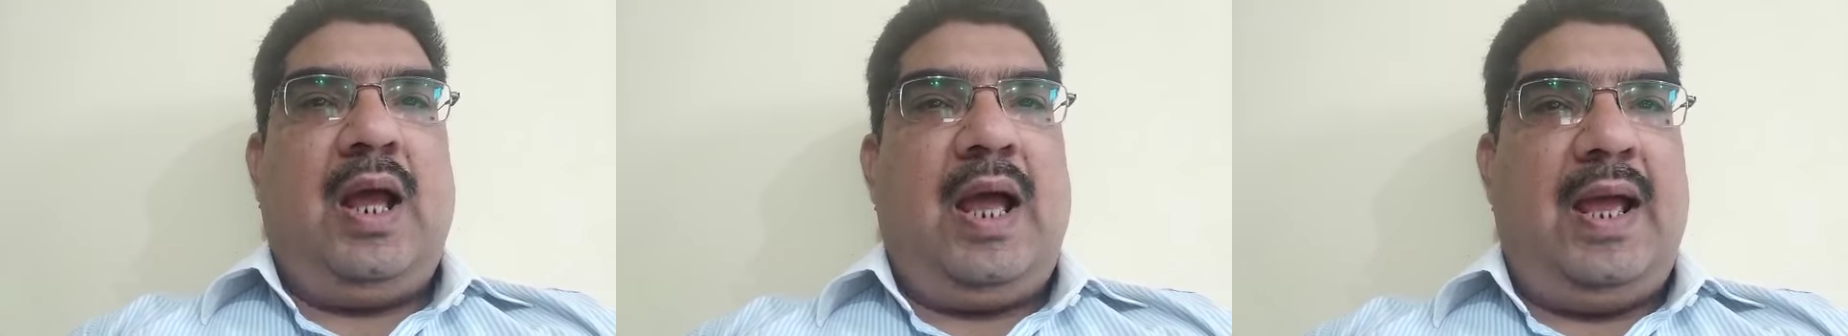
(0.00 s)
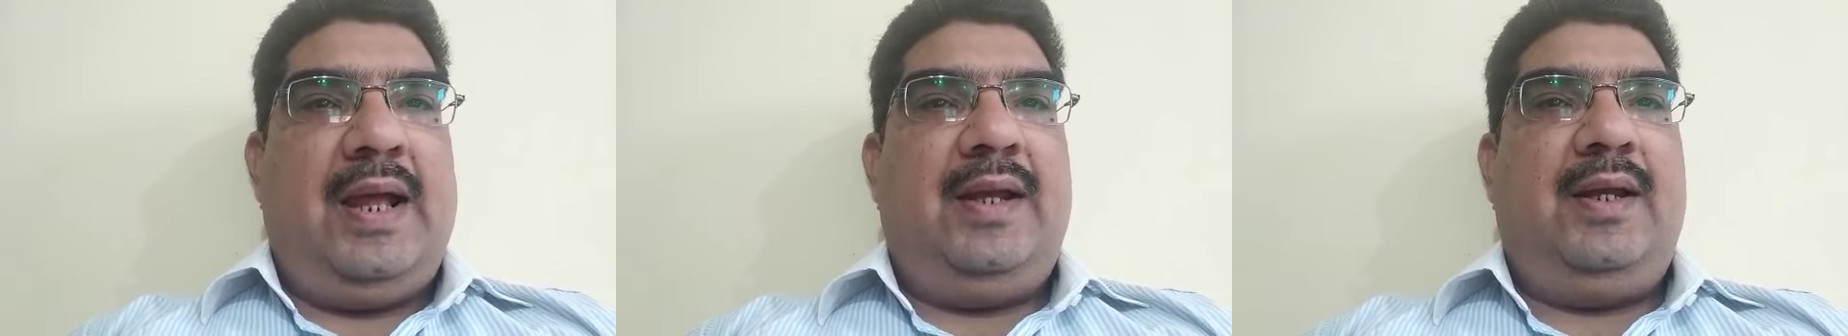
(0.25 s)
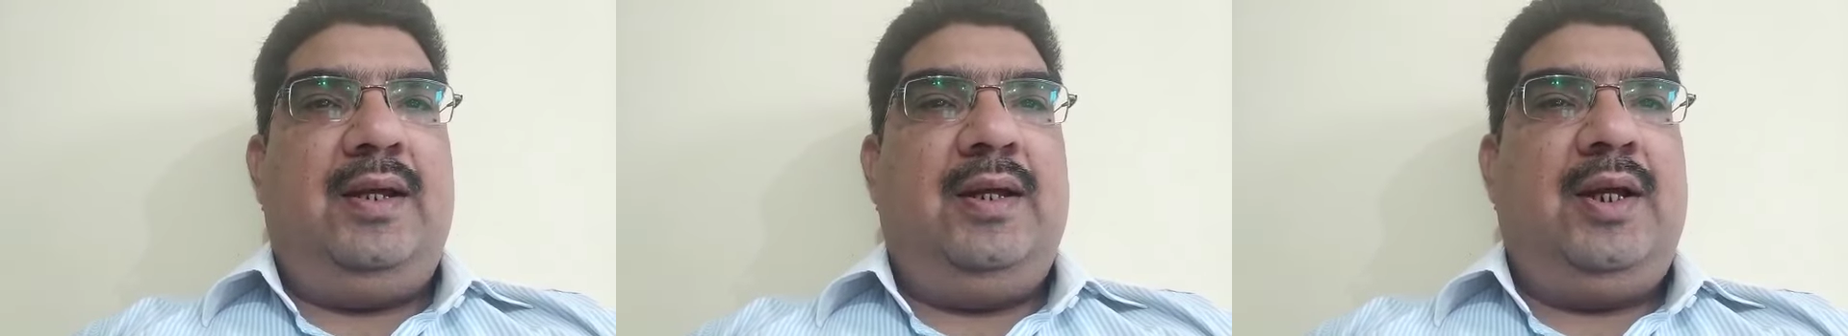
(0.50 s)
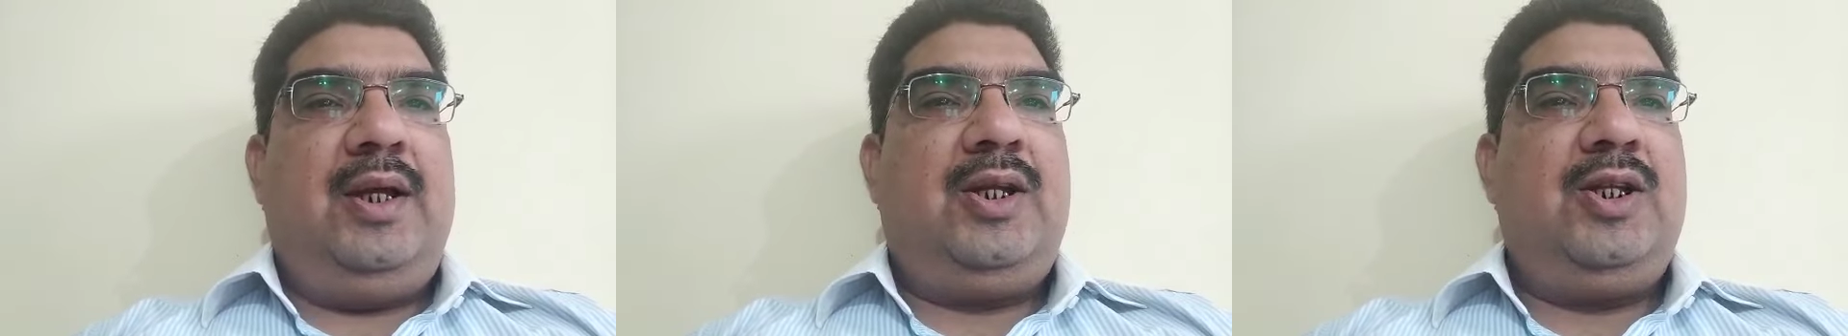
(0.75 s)
and
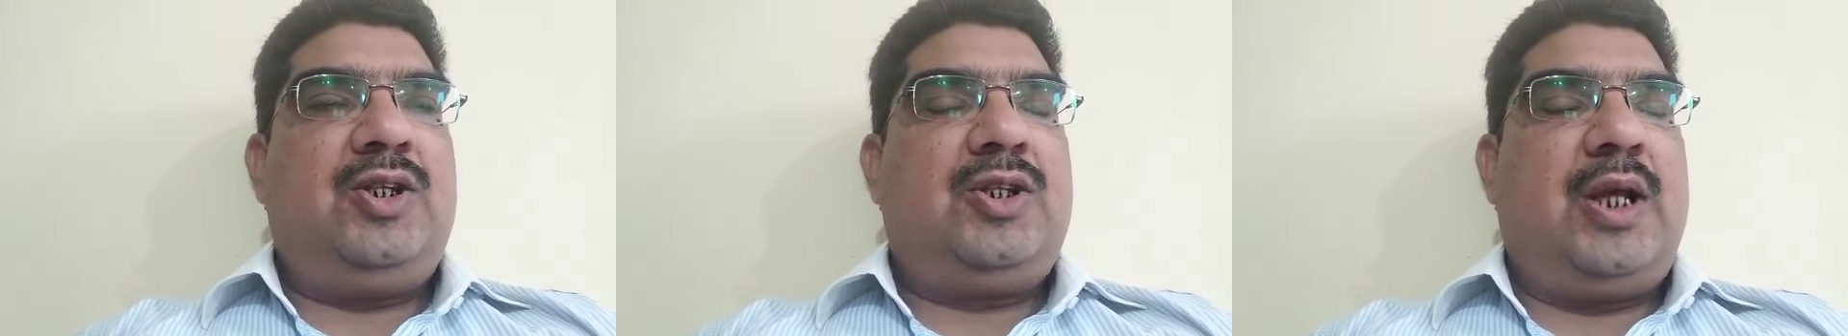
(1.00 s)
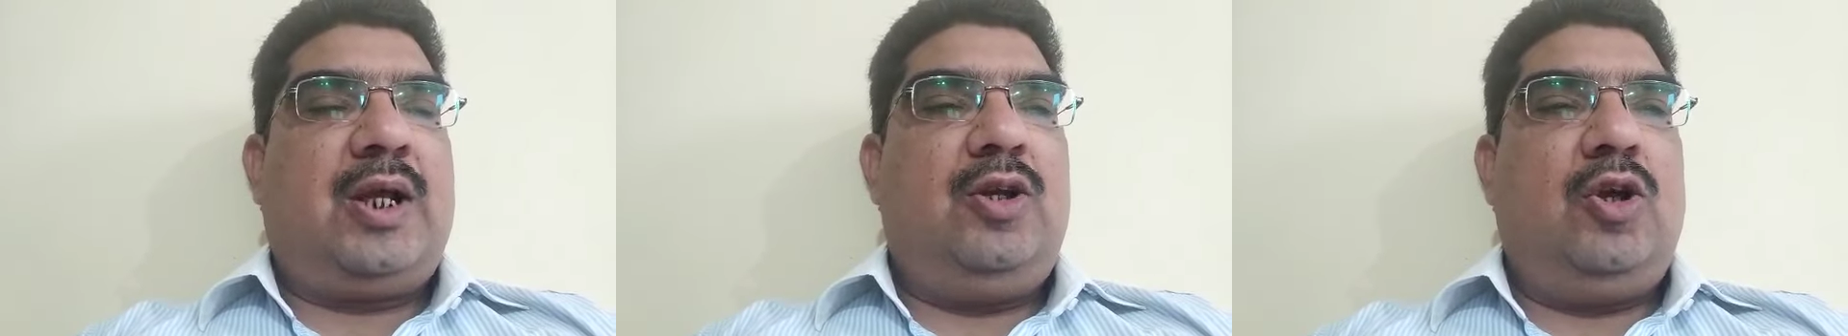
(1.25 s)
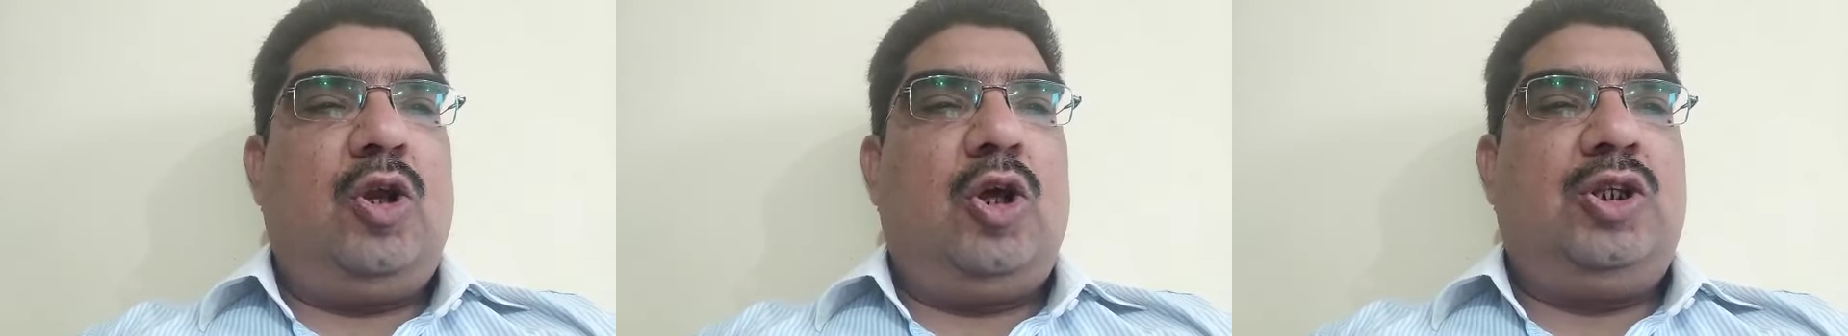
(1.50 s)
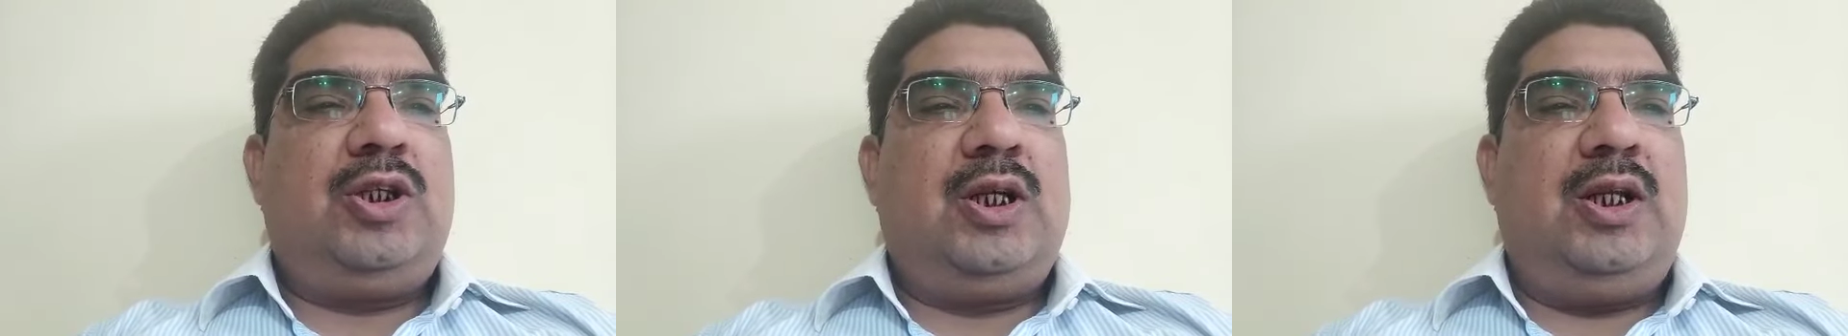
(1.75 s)
it is
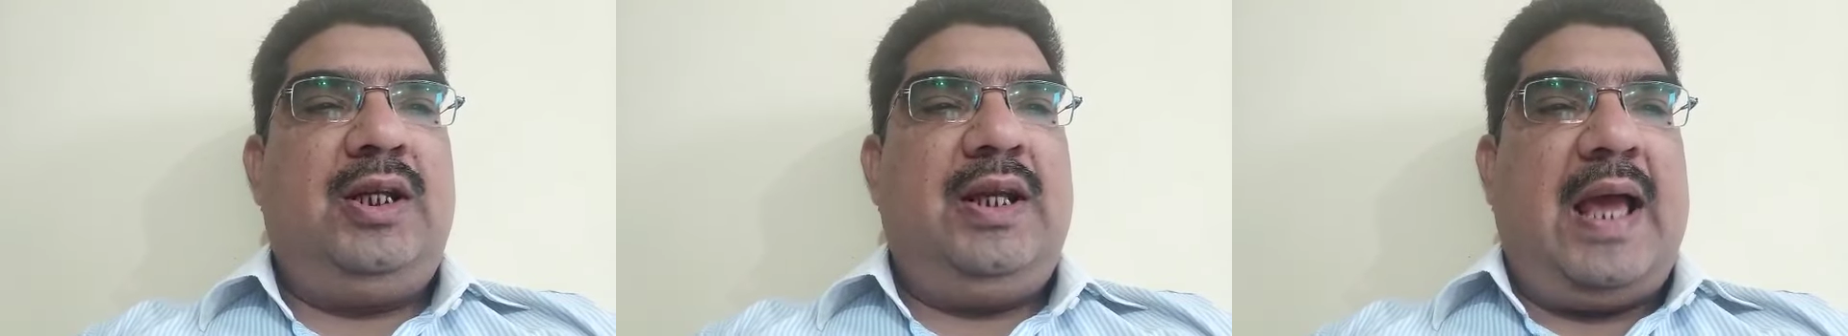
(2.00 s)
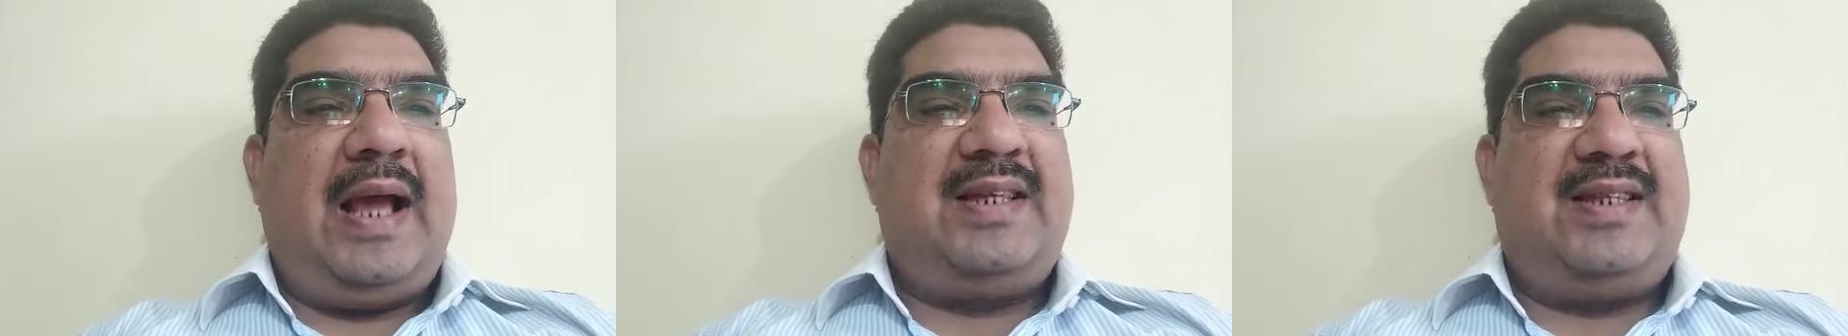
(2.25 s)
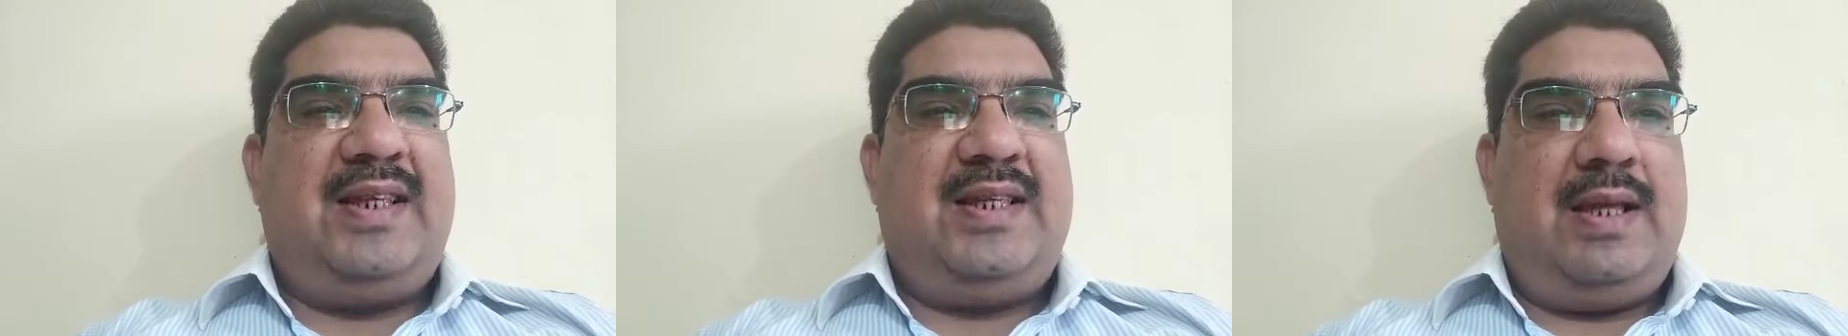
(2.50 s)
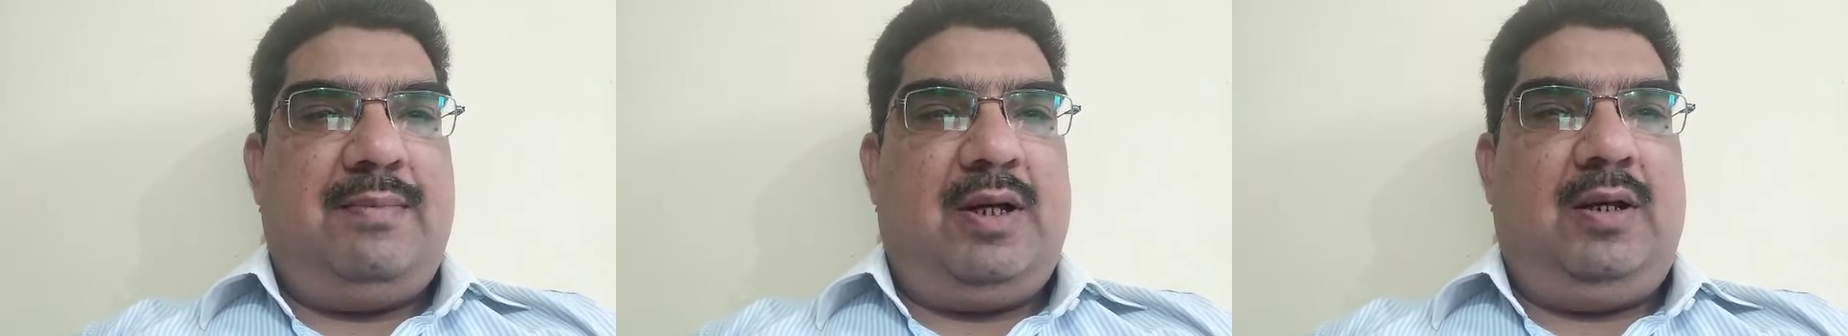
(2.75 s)
technologically
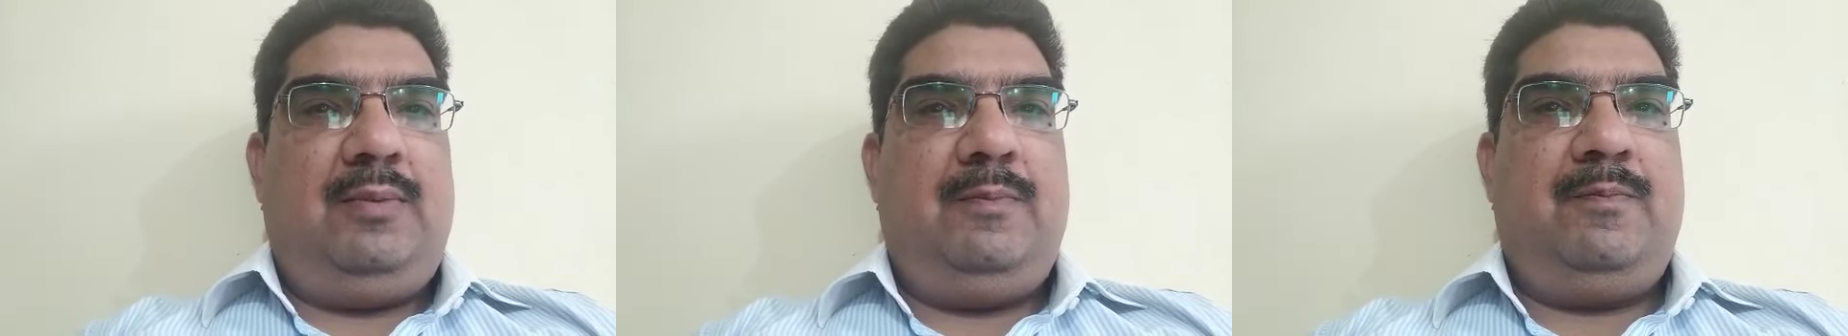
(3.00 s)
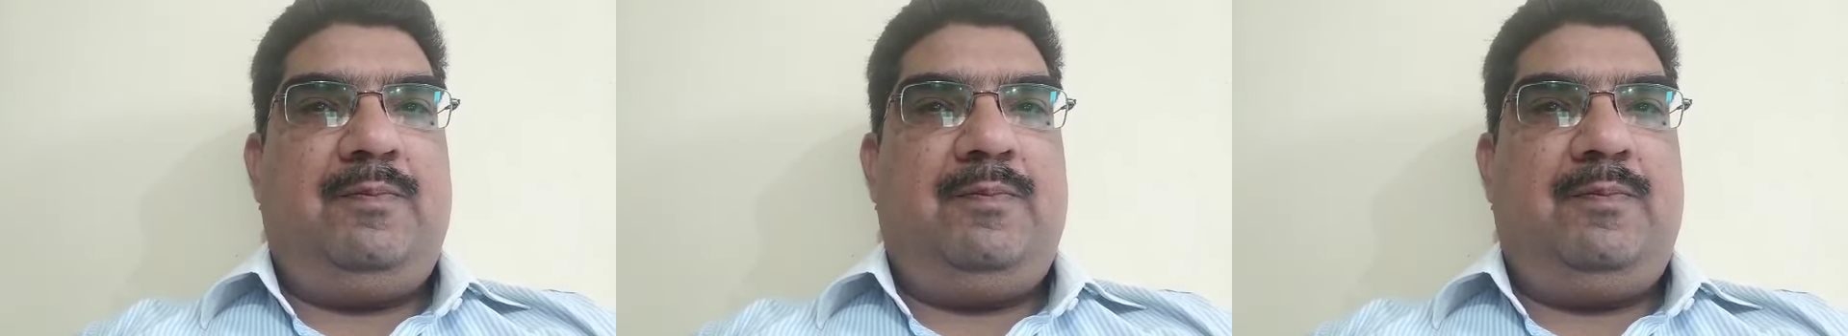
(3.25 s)
accessible,